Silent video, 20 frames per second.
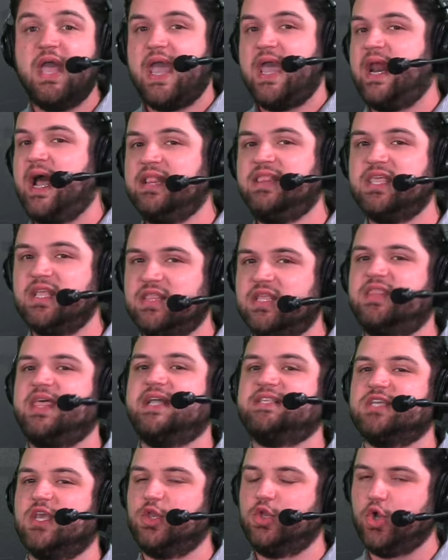And I think that
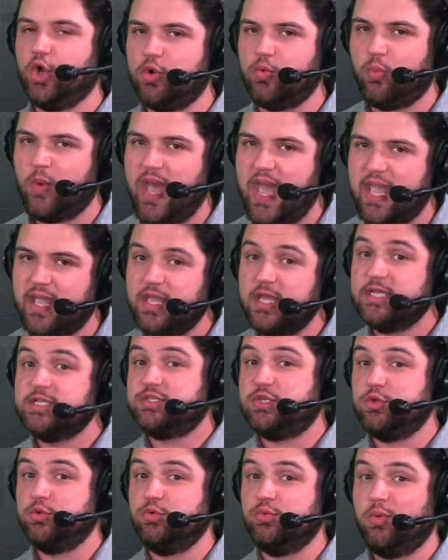that's a good way
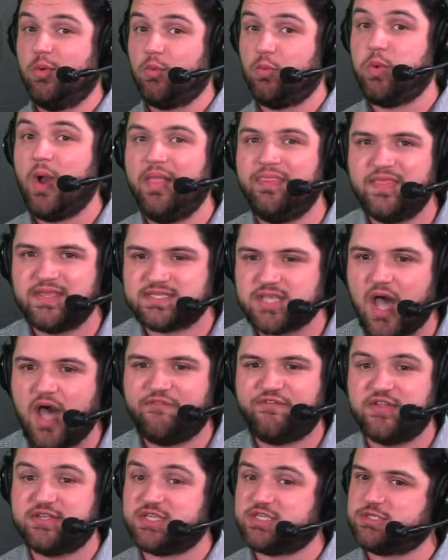to run this offense,